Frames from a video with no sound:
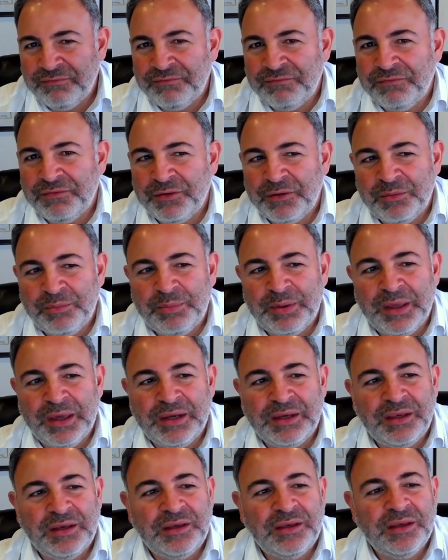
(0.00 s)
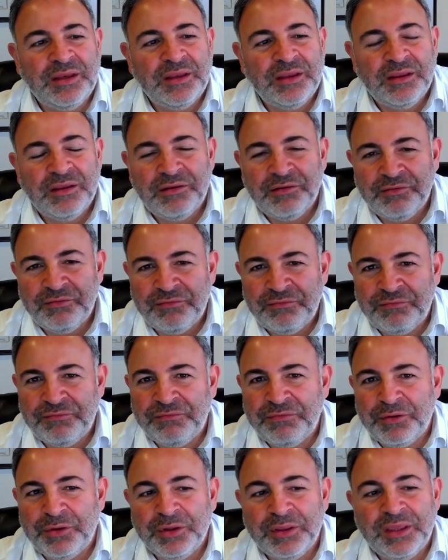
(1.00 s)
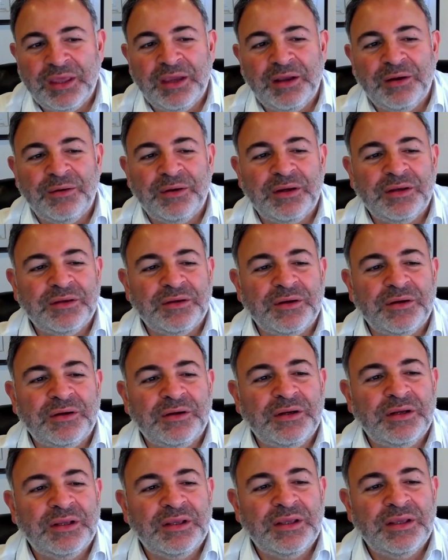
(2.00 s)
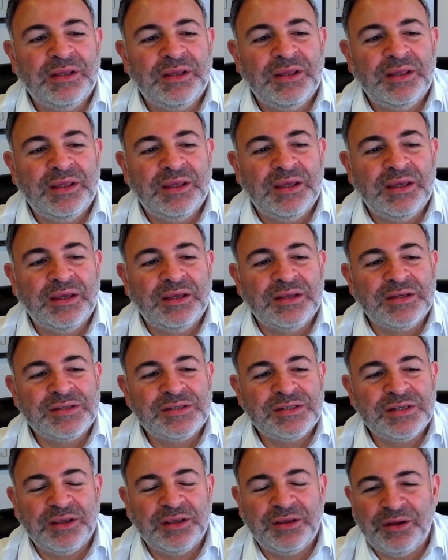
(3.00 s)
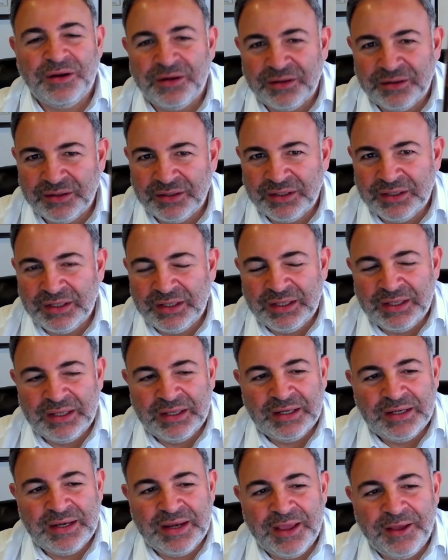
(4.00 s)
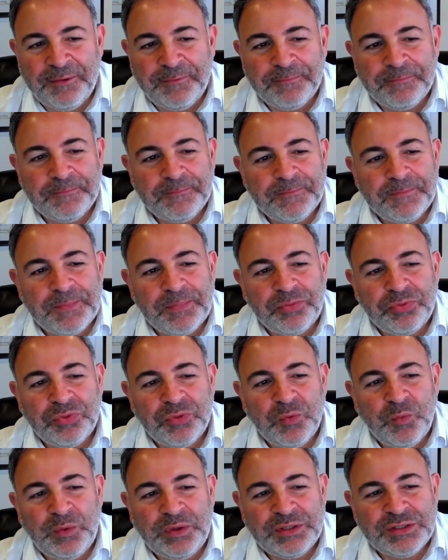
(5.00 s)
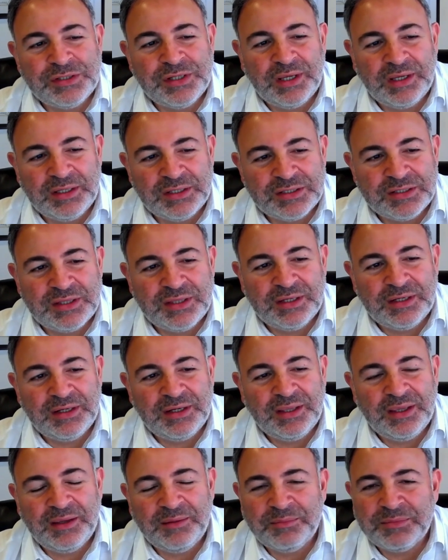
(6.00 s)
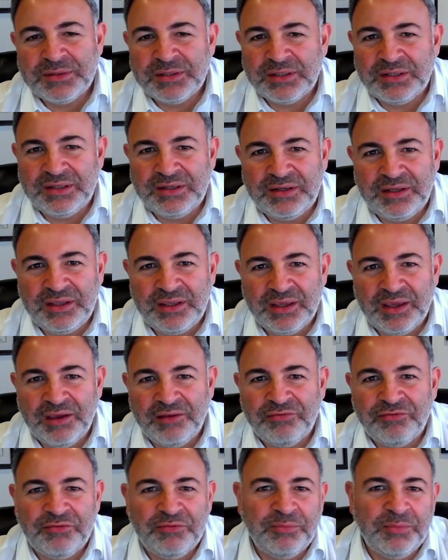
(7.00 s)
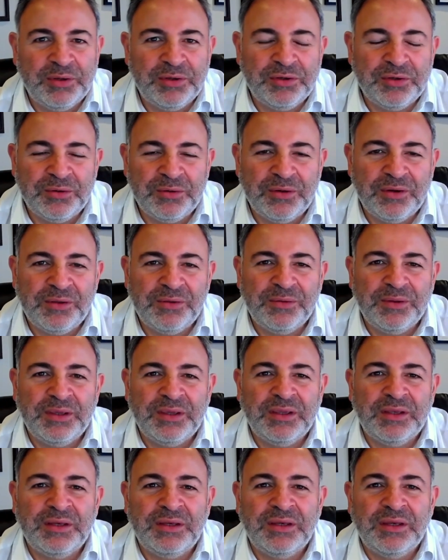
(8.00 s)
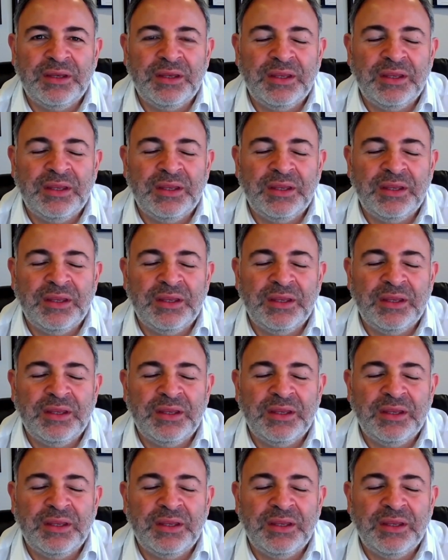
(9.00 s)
full-bodied, full-character cigar. Now, we changed the name to DF Maduro in